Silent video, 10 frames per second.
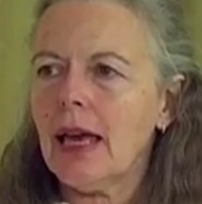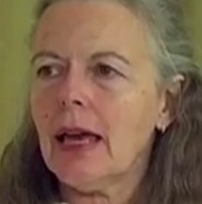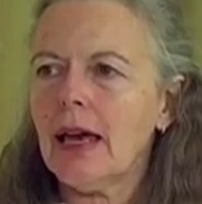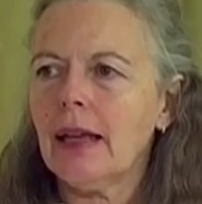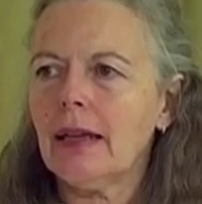
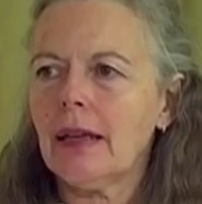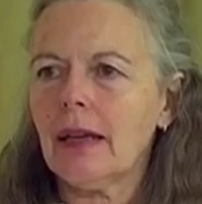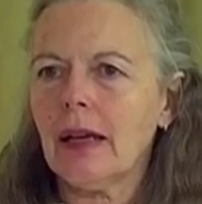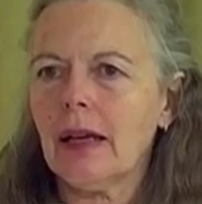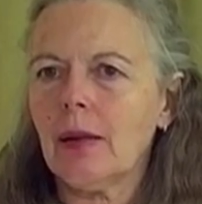And
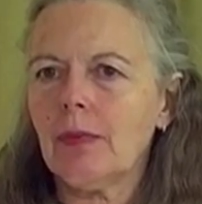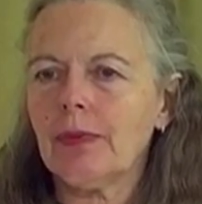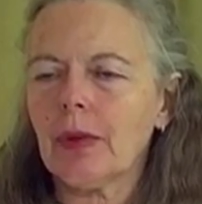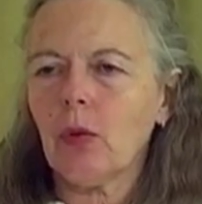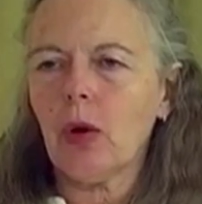
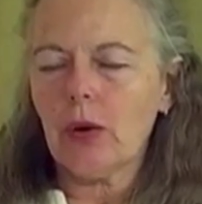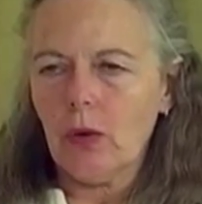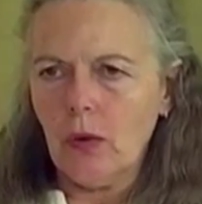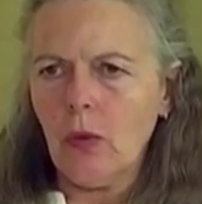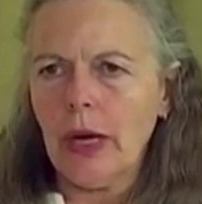
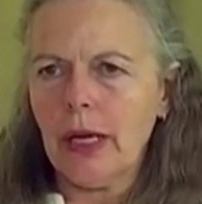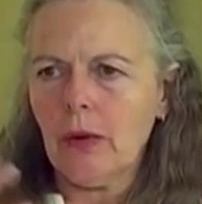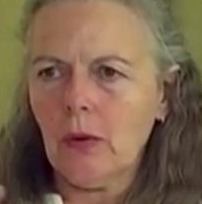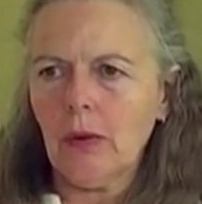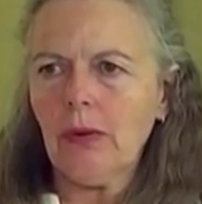
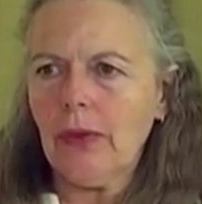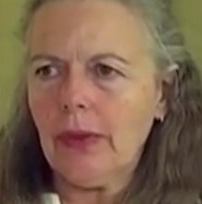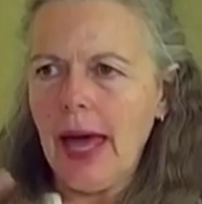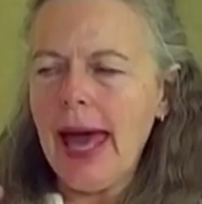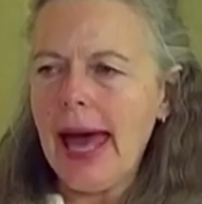when
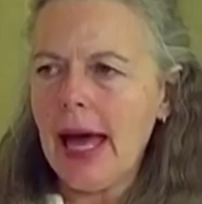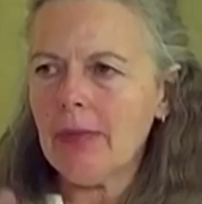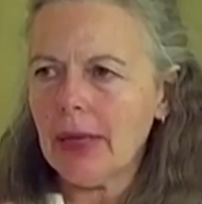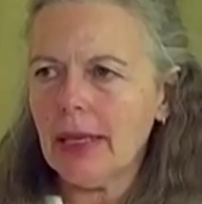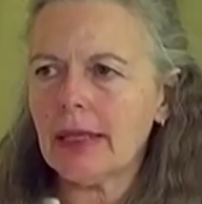the
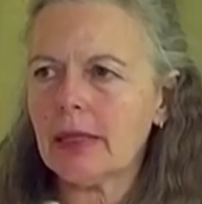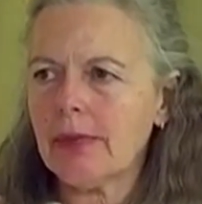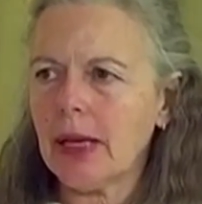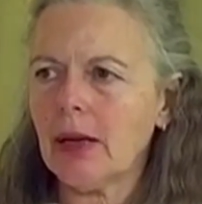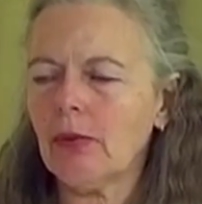habit has
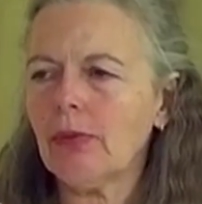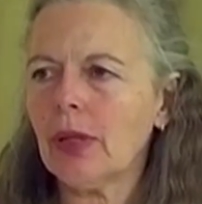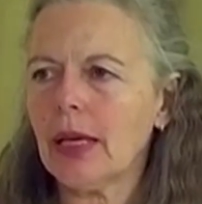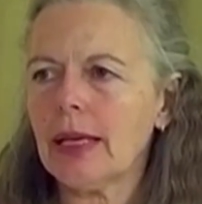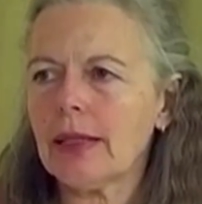been in
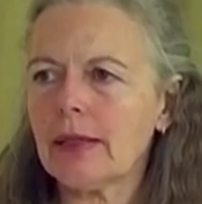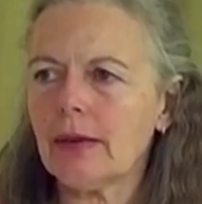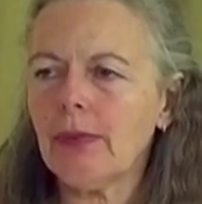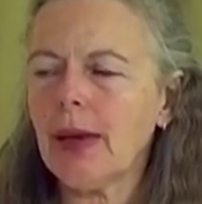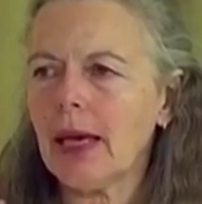place
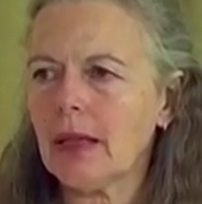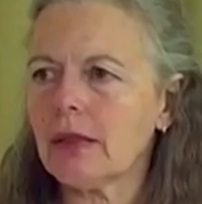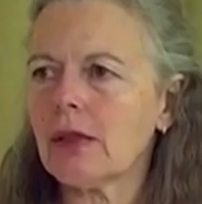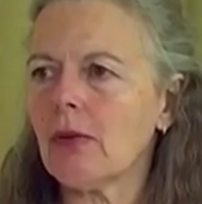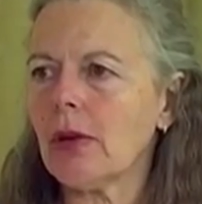of paying
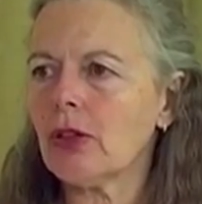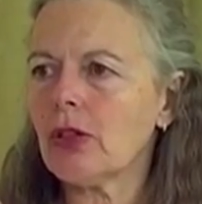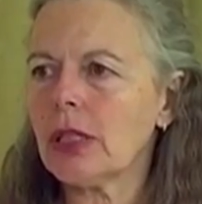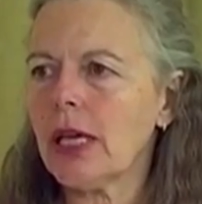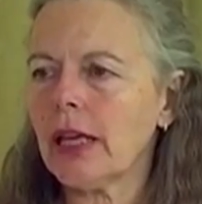so
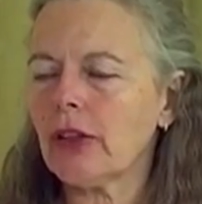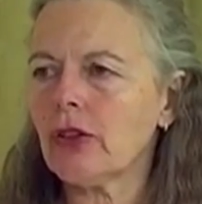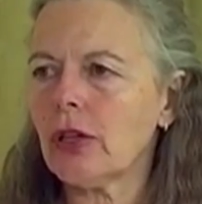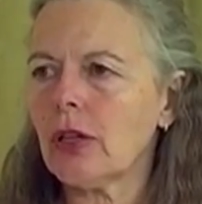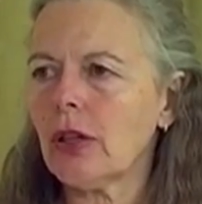much
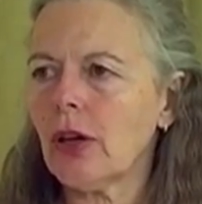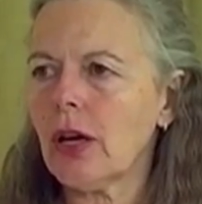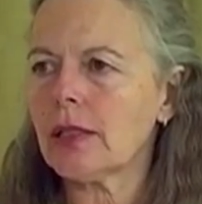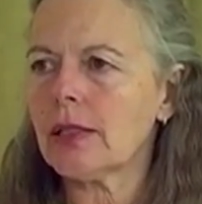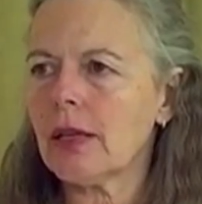attention to
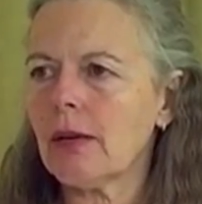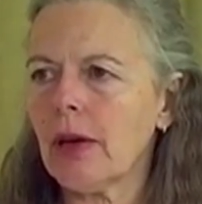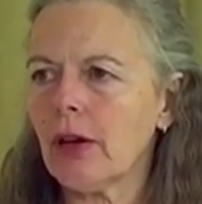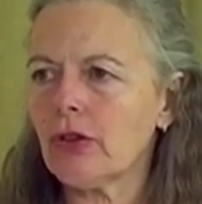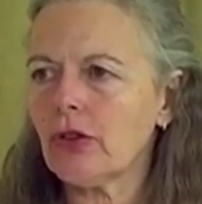thoughts and
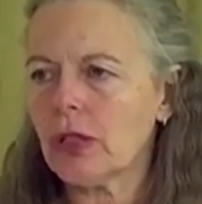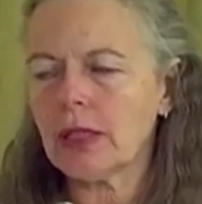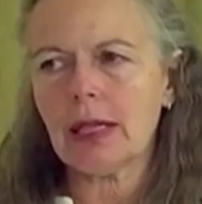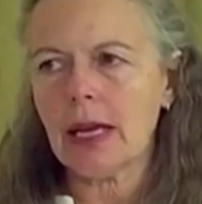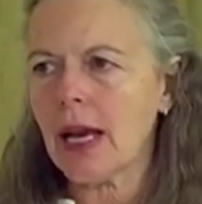
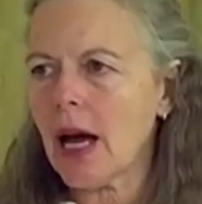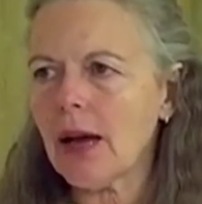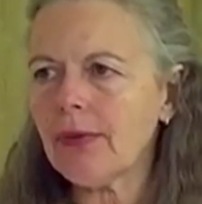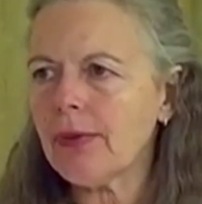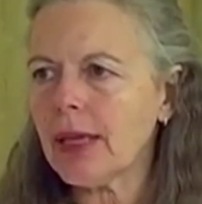emotions and
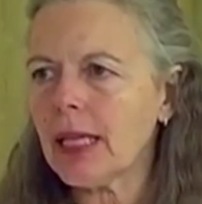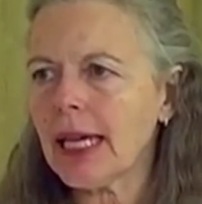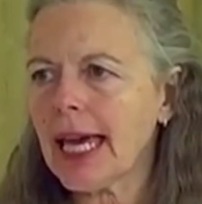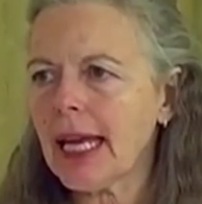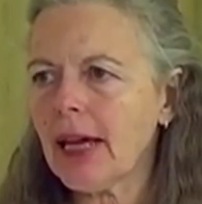not
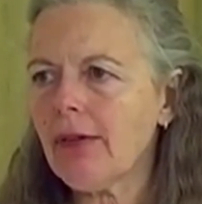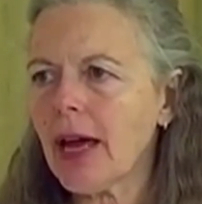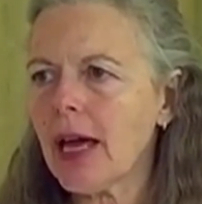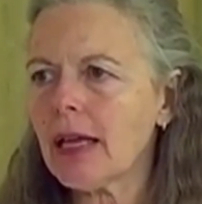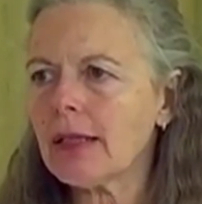feeling any
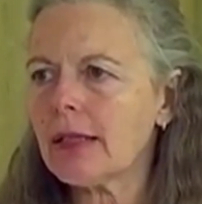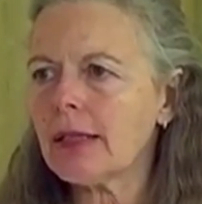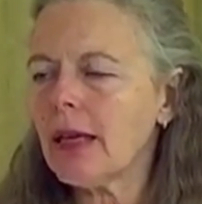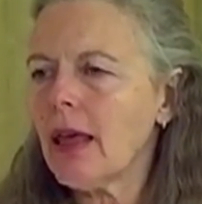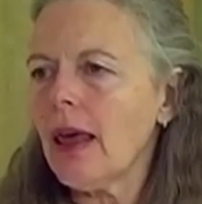
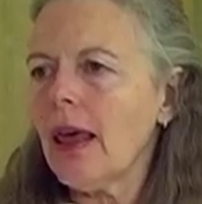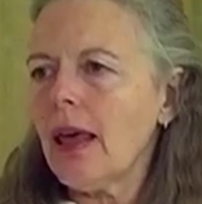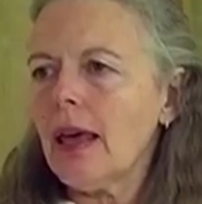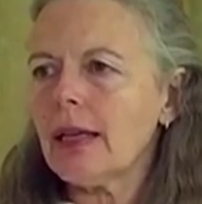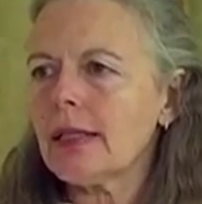rest,
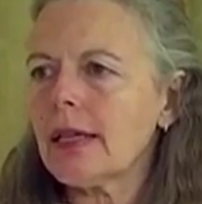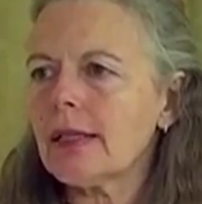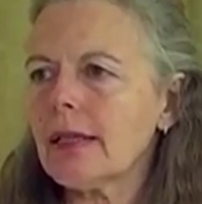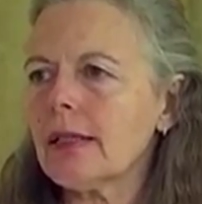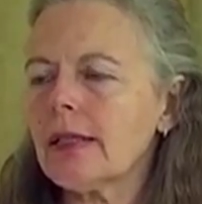it
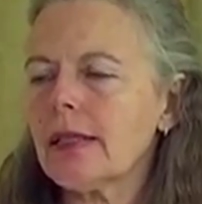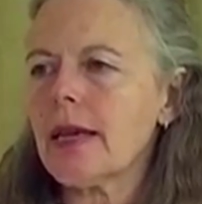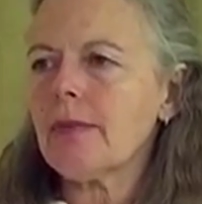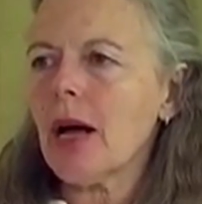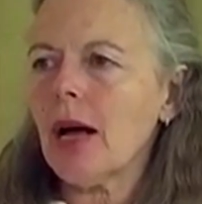doesn't
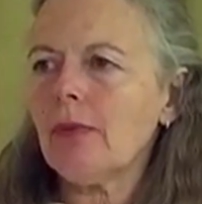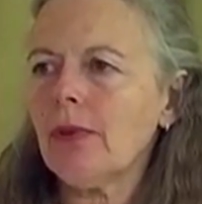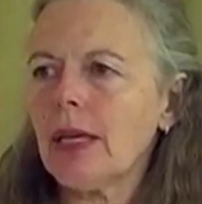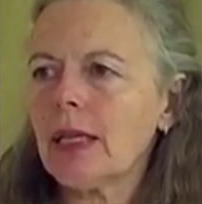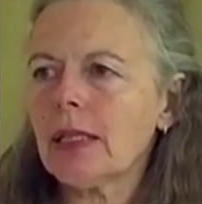seem
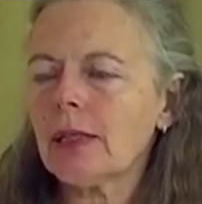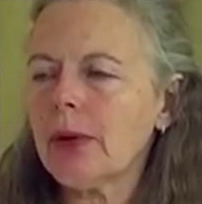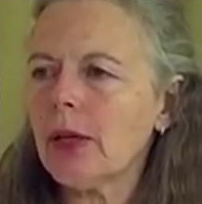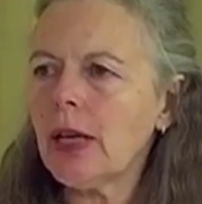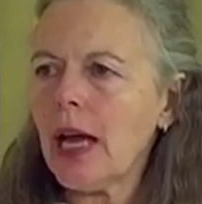obvious,
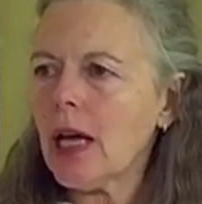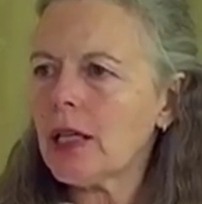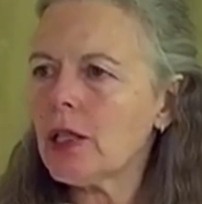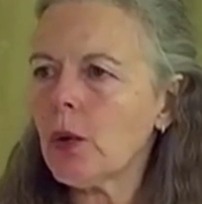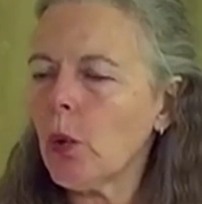but
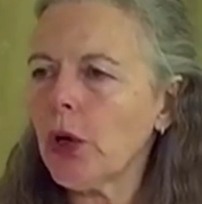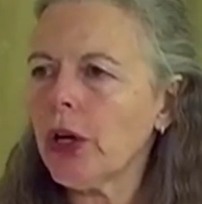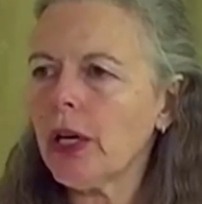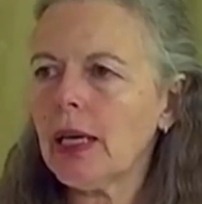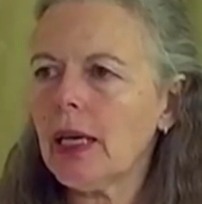not to
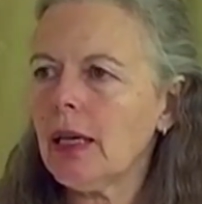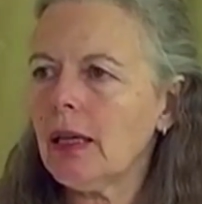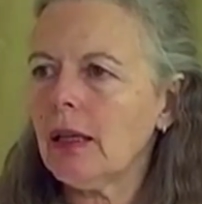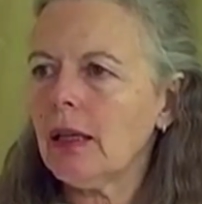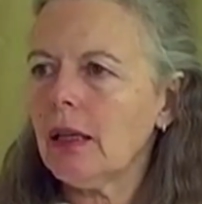worry.